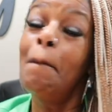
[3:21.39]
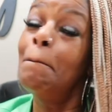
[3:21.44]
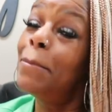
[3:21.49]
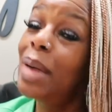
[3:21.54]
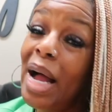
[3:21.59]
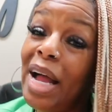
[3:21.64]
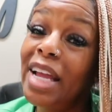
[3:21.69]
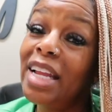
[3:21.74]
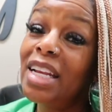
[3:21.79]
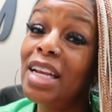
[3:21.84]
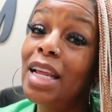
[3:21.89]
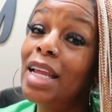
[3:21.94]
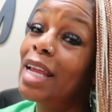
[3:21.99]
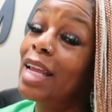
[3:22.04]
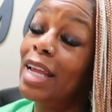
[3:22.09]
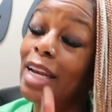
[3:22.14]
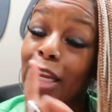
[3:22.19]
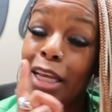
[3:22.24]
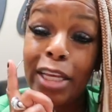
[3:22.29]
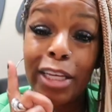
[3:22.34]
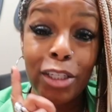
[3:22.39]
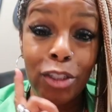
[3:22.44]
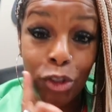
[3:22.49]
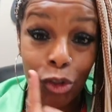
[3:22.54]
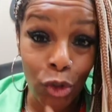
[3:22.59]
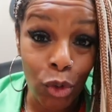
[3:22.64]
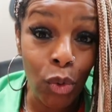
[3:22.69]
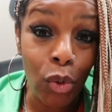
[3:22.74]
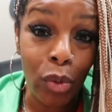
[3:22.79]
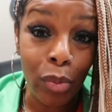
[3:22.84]
but it is
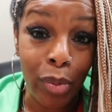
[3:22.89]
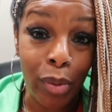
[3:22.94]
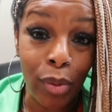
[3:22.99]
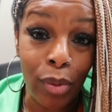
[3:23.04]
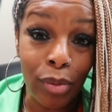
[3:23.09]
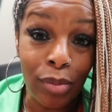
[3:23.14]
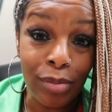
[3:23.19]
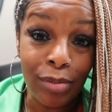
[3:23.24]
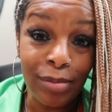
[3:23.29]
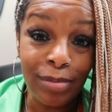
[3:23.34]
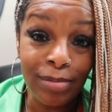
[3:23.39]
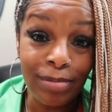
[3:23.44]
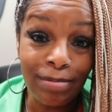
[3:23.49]
doable.